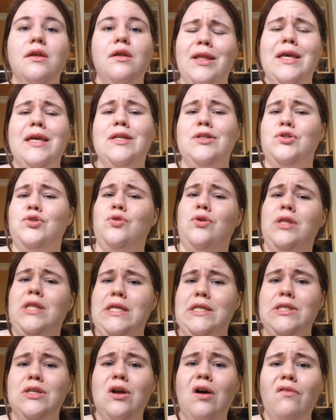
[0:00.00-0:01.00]
Really enjoyed
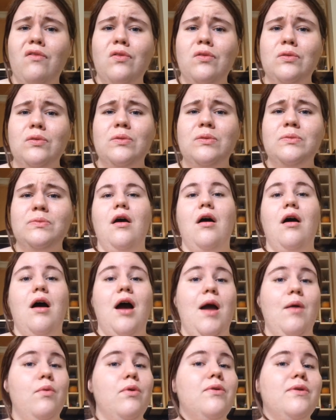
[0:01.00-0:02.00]
this novel.
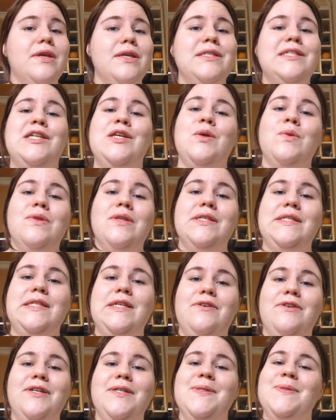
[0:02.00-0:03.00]
I will continue with the
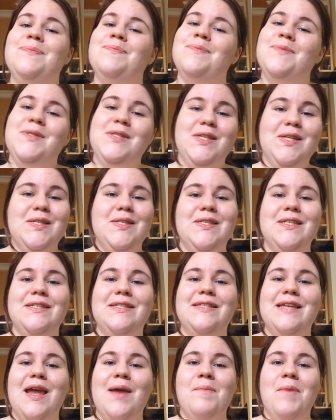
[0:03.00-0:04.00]
series just to
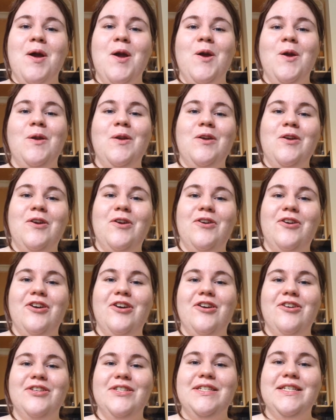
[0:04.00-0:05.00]
sate my own
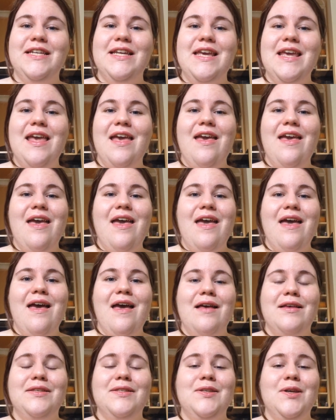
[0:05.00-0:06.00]
curiosity,
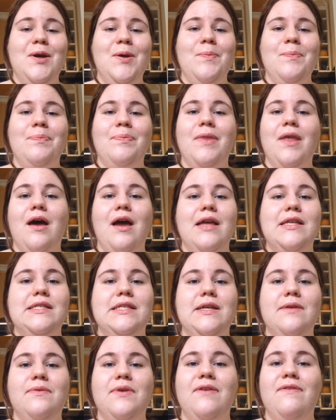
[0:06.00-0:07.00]
so I
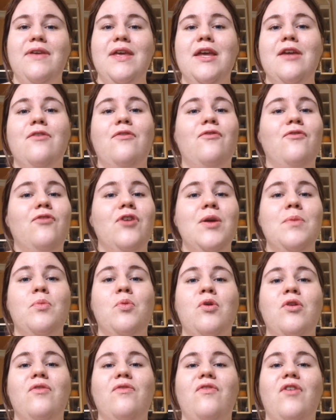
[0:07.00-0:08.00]
ended up giving it
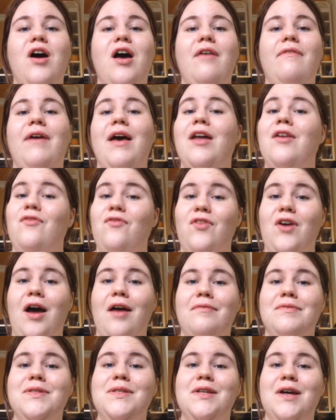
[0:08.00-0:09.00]
3.5 out of
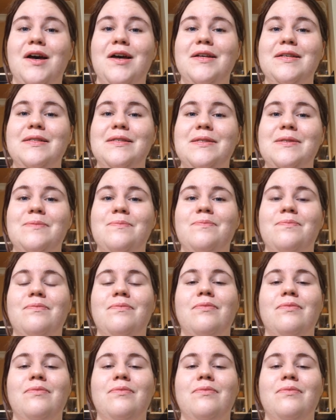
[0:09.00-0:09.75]
5 stars.